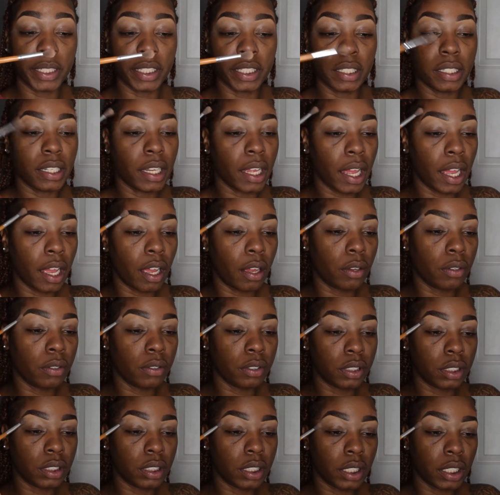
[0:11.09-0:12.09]
Okay, hey
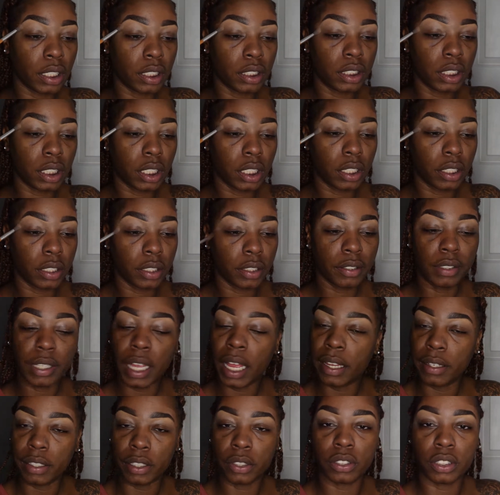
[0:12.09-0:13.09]
loves, welcome back
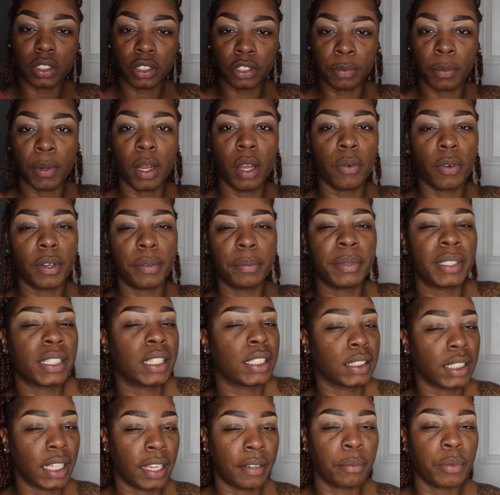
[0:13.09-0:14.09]
to my channel.
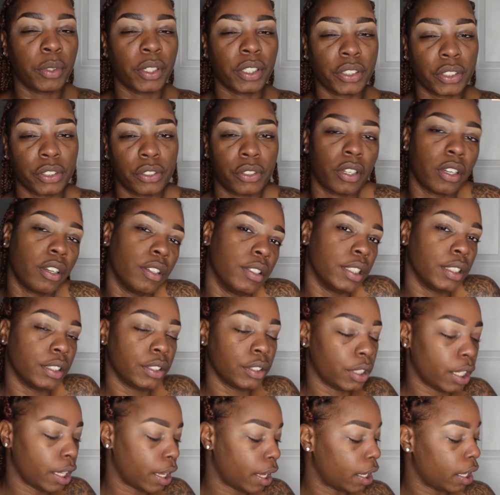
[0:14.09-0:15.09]
So today I wanted to
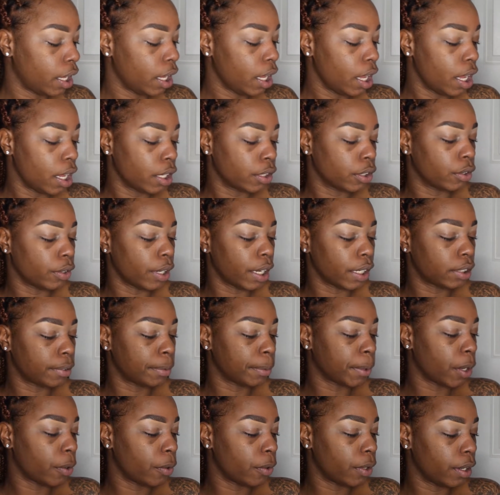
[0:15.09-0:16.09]
do a cut crease
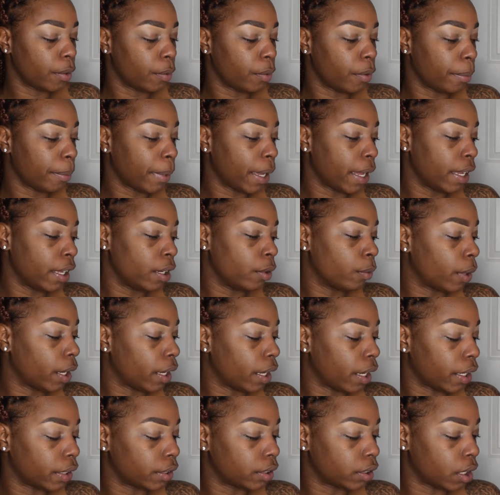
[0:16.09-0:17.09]
tutorial.
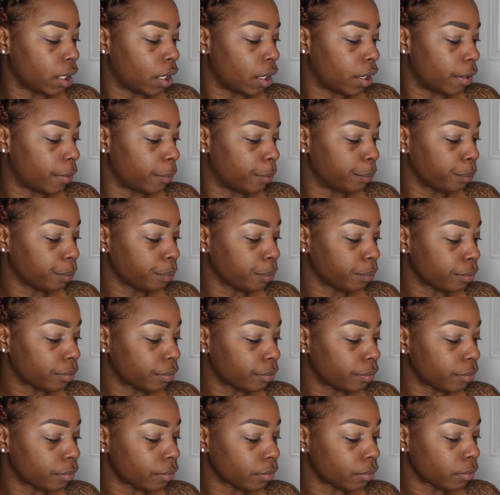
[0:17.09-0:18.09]
So
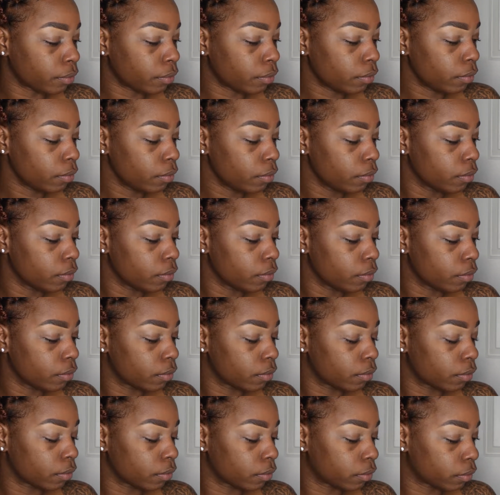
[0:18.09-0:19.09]
as you can see,
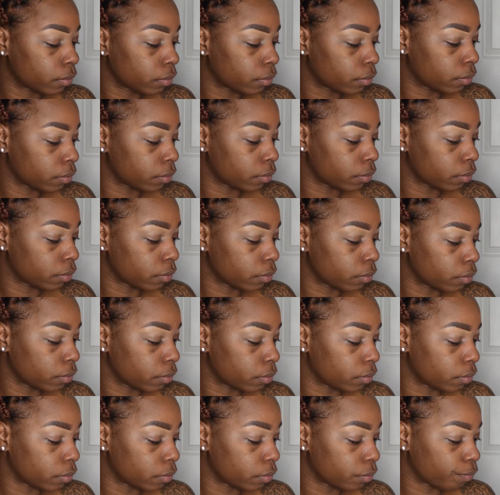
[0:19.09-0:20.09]
or you're gonna
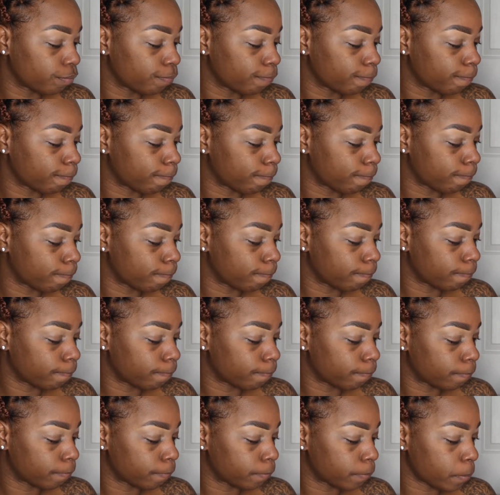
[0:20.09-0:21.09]
notice, like, I'm
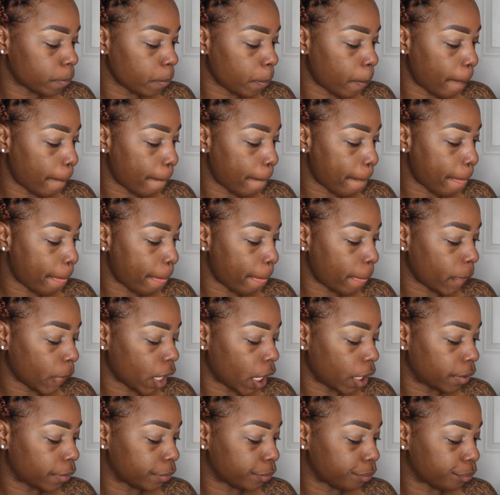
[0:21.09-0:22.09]
talking but nothing's going out,
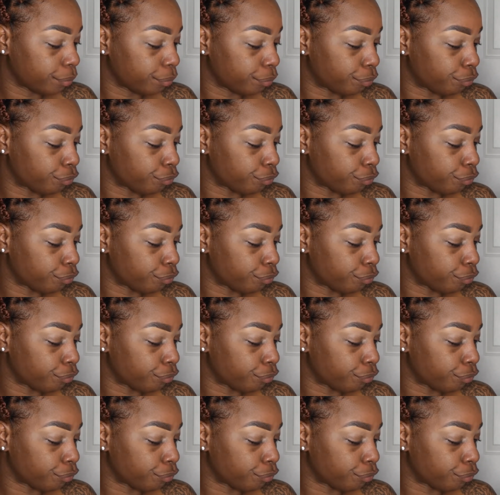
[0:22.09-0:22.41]
so I'm